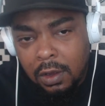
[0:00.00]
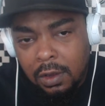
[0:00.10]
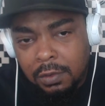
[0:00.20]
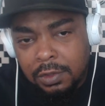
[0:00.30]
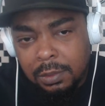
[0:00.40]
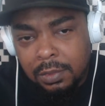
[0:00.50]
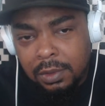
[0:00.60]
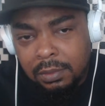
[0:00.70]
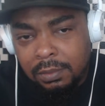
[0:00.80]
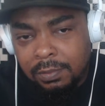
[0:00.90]
over some
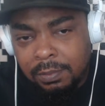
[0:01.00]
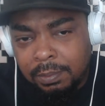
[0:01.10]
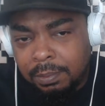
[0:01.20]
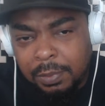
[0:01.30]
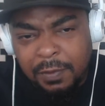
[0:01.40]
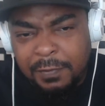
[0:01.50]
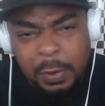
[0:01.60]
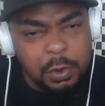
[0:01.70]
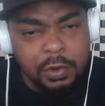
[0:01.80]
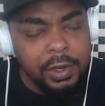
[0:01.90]

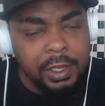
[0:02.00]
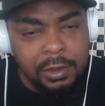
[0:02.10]
buffoonery.